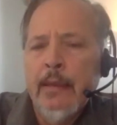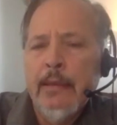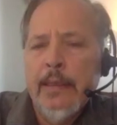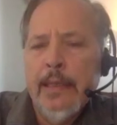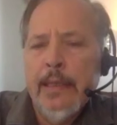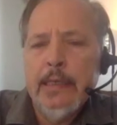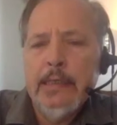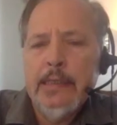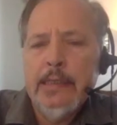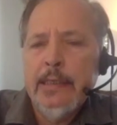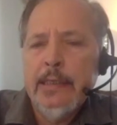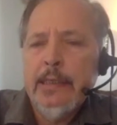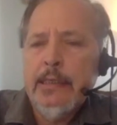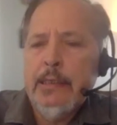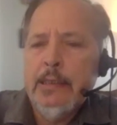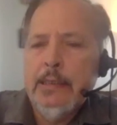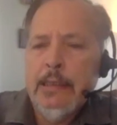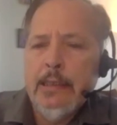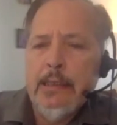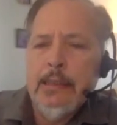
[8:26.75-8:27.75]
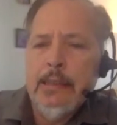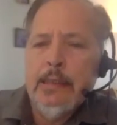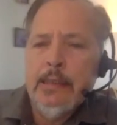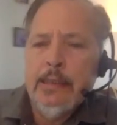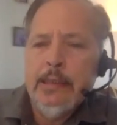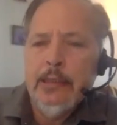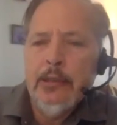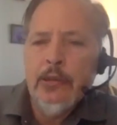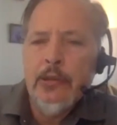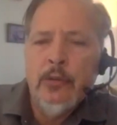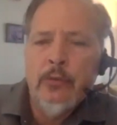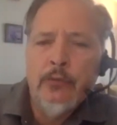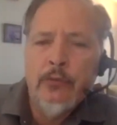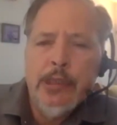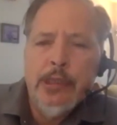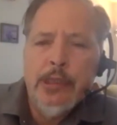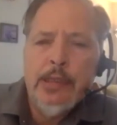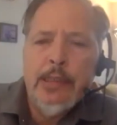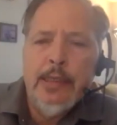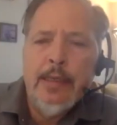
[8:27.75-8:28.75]
The STC still
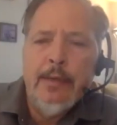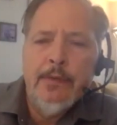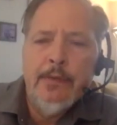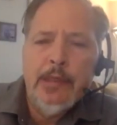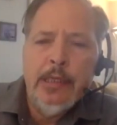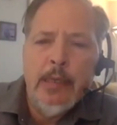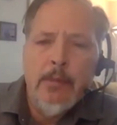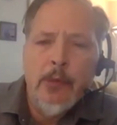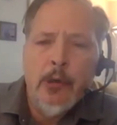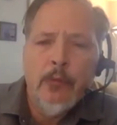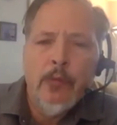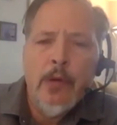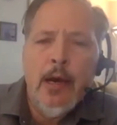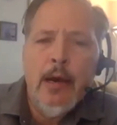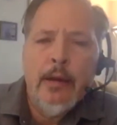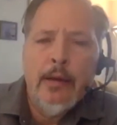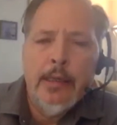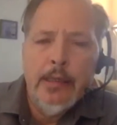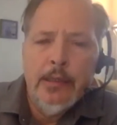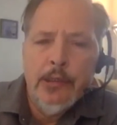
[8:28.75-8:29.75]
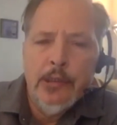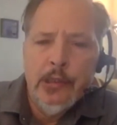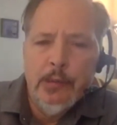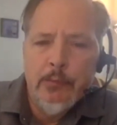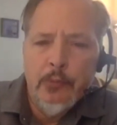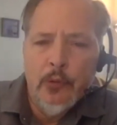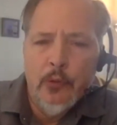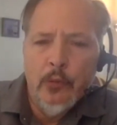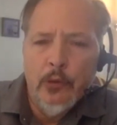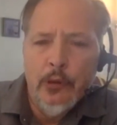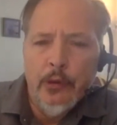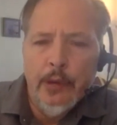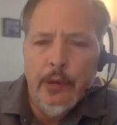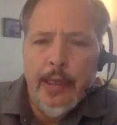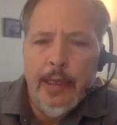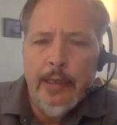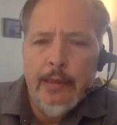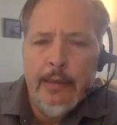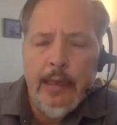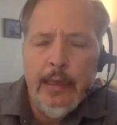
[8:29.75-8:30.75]
receives Emirati support,
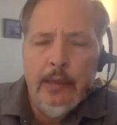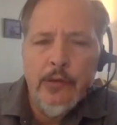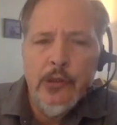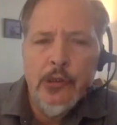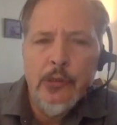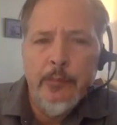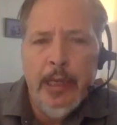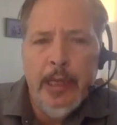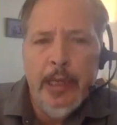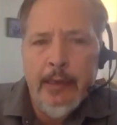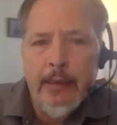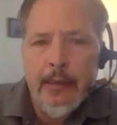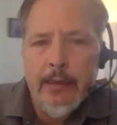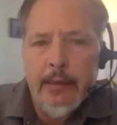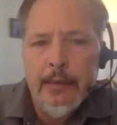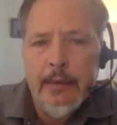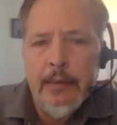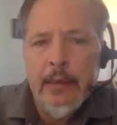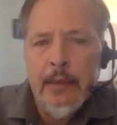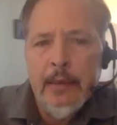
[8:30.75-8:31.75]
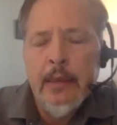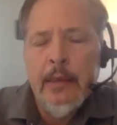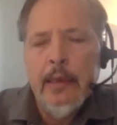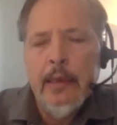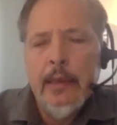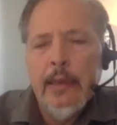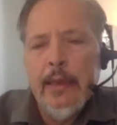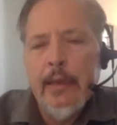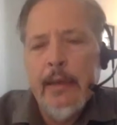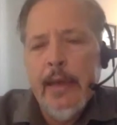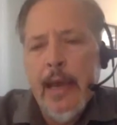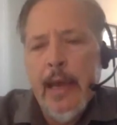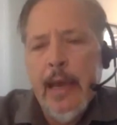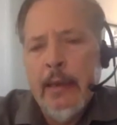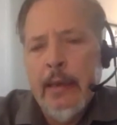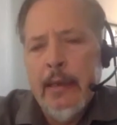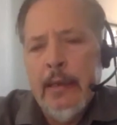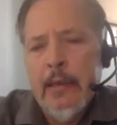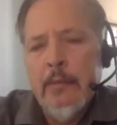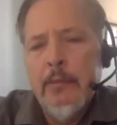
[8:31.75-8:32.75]
and Al-Zubaydi and
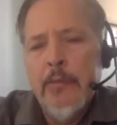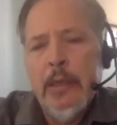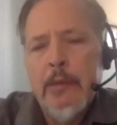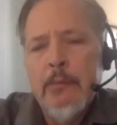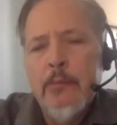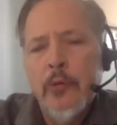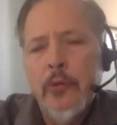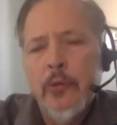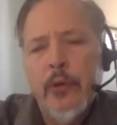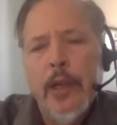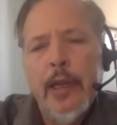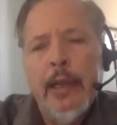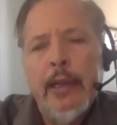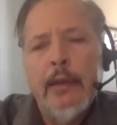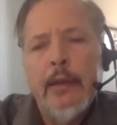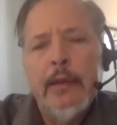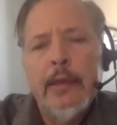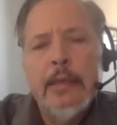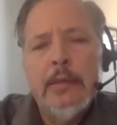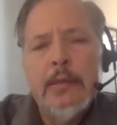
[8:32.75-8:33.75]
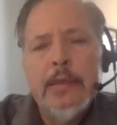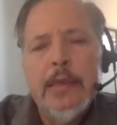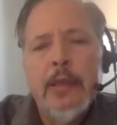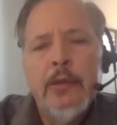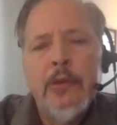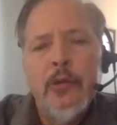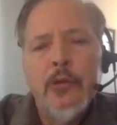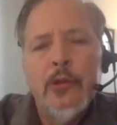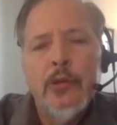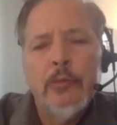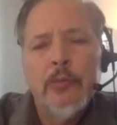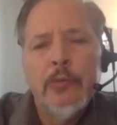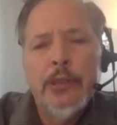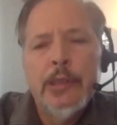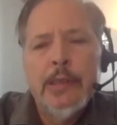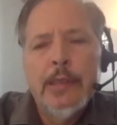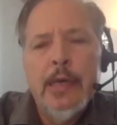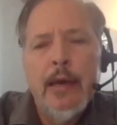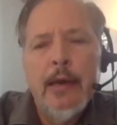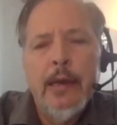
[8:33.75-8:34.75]
Hani bin Burayk continue to
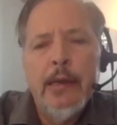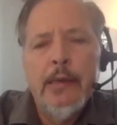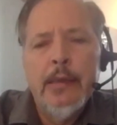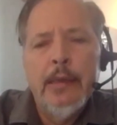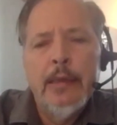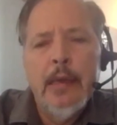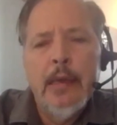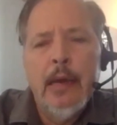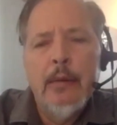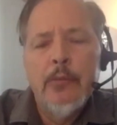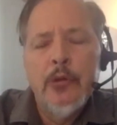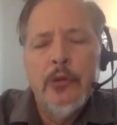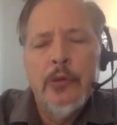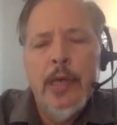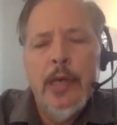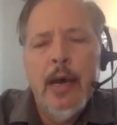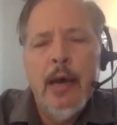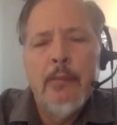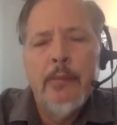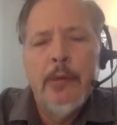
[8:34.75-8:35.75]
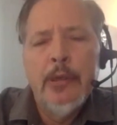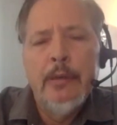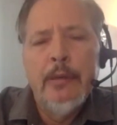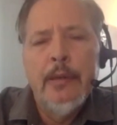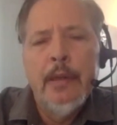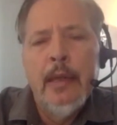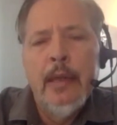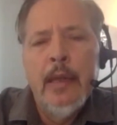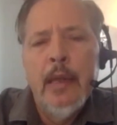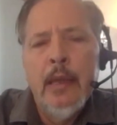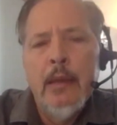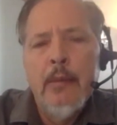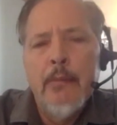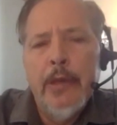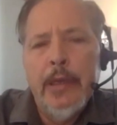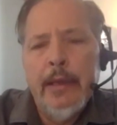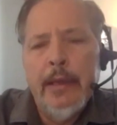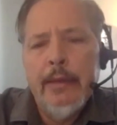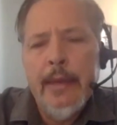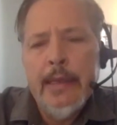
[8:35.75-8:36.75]
reside in Abu Dhabi.
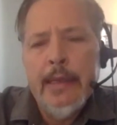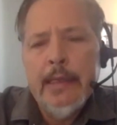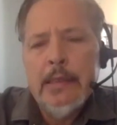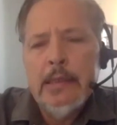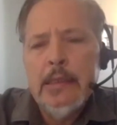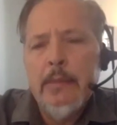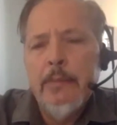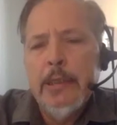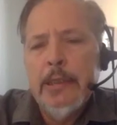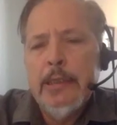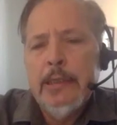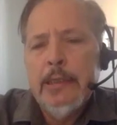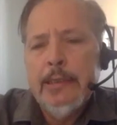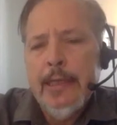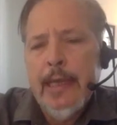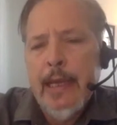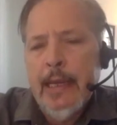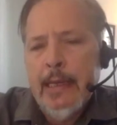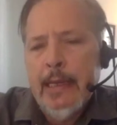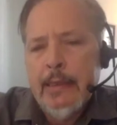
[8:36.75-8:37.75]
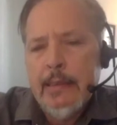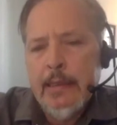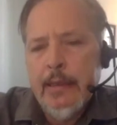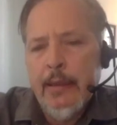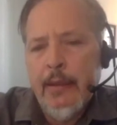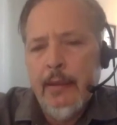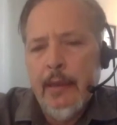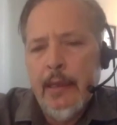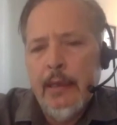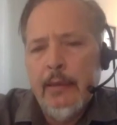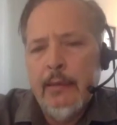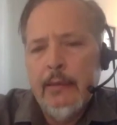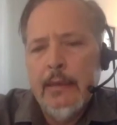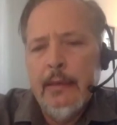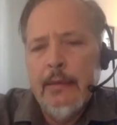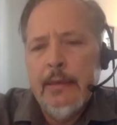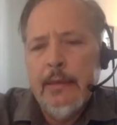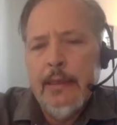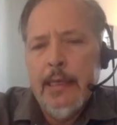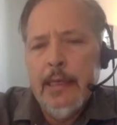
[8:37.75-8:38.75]
But I think it's a mistake to think
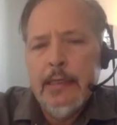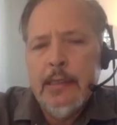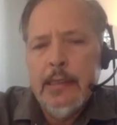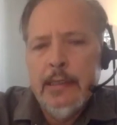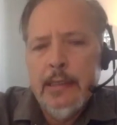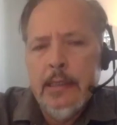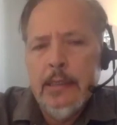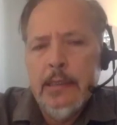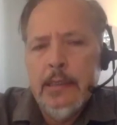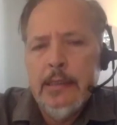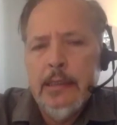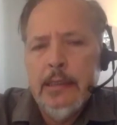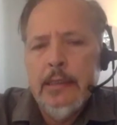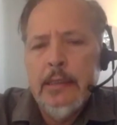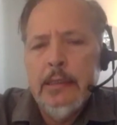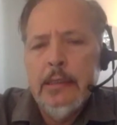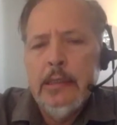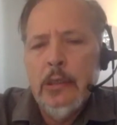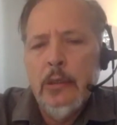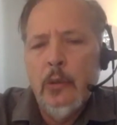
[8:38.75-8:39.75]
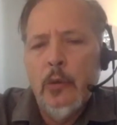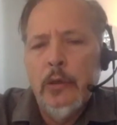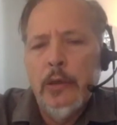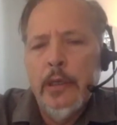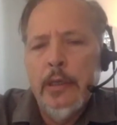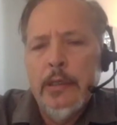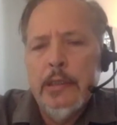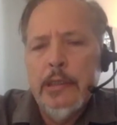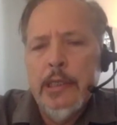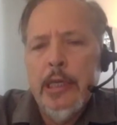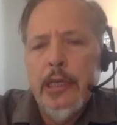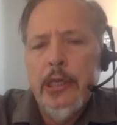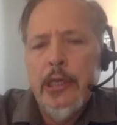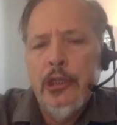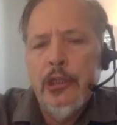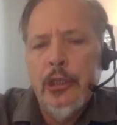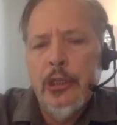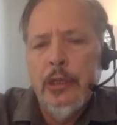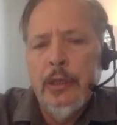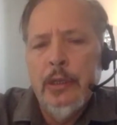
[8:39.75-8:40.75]
that the STC as an
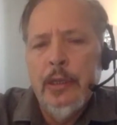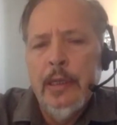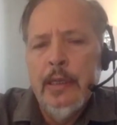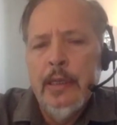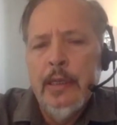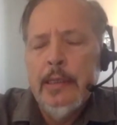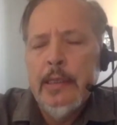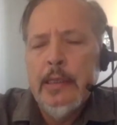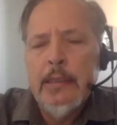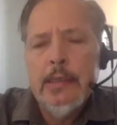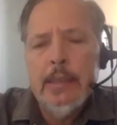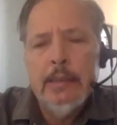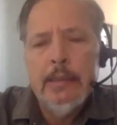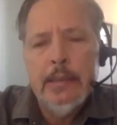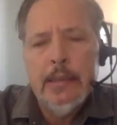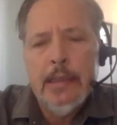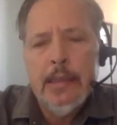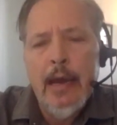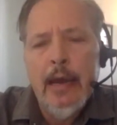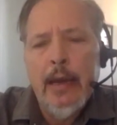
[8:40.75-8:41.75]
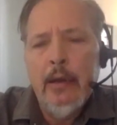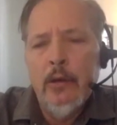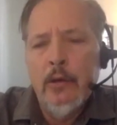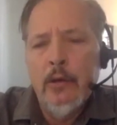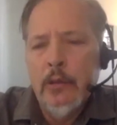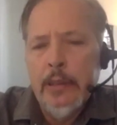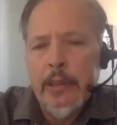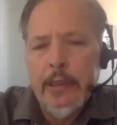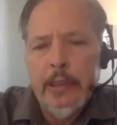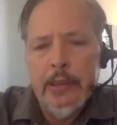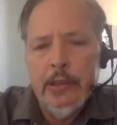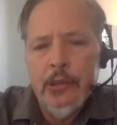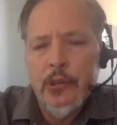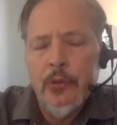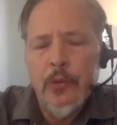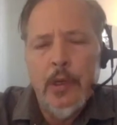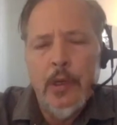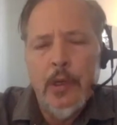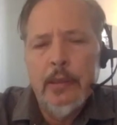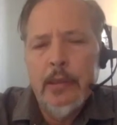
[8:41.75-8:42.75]
organization is entirely
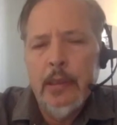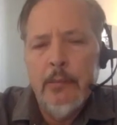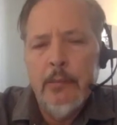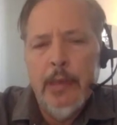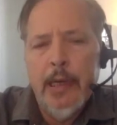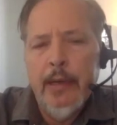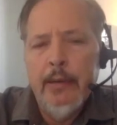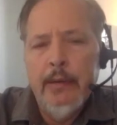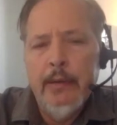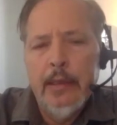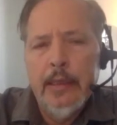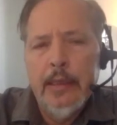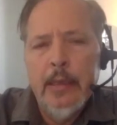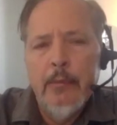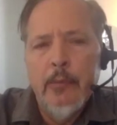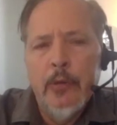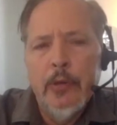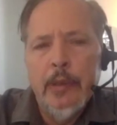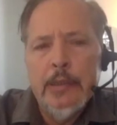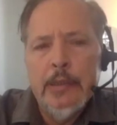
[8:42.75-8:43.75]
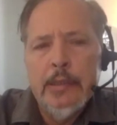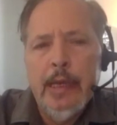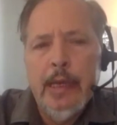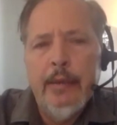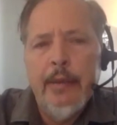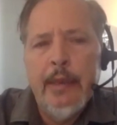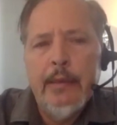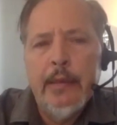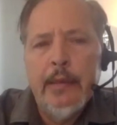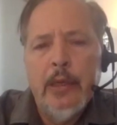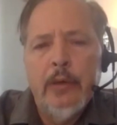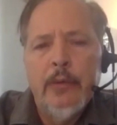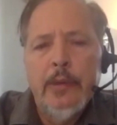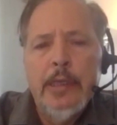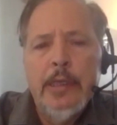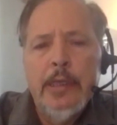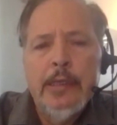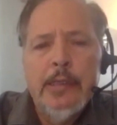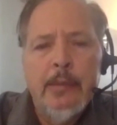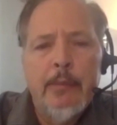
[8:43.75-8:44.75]
constructed by the Emirates. I think there
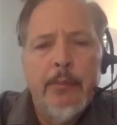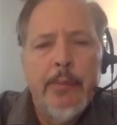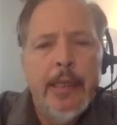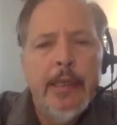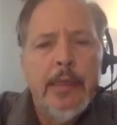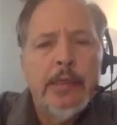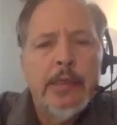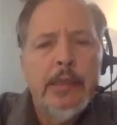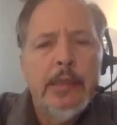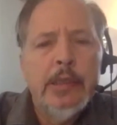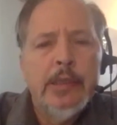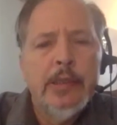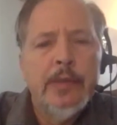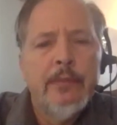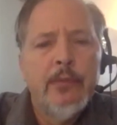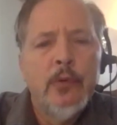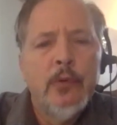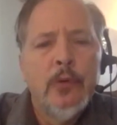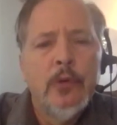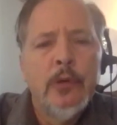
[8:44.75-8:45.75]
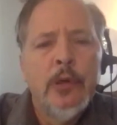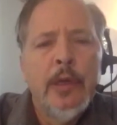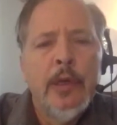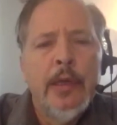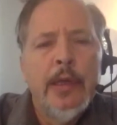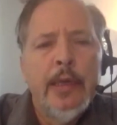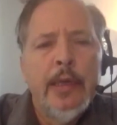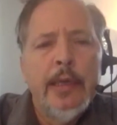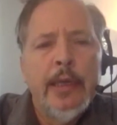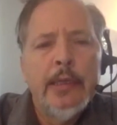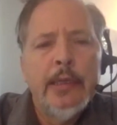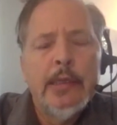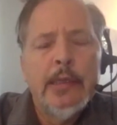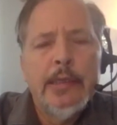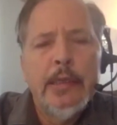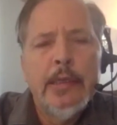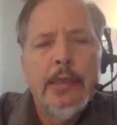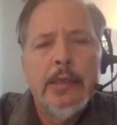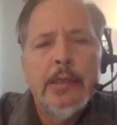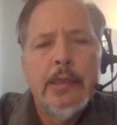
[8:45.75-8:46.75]
is a basis for
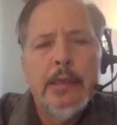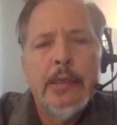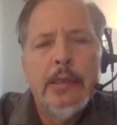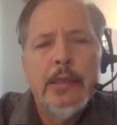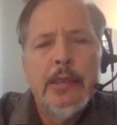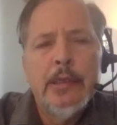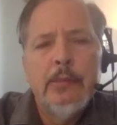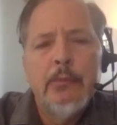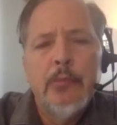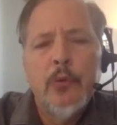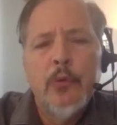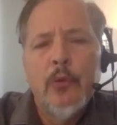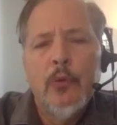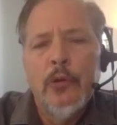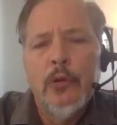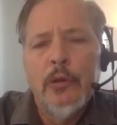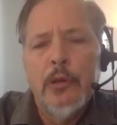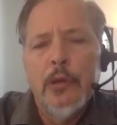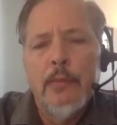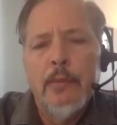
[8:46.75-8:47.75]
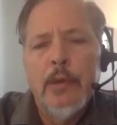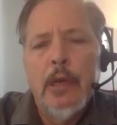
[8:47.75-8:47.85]
STC support,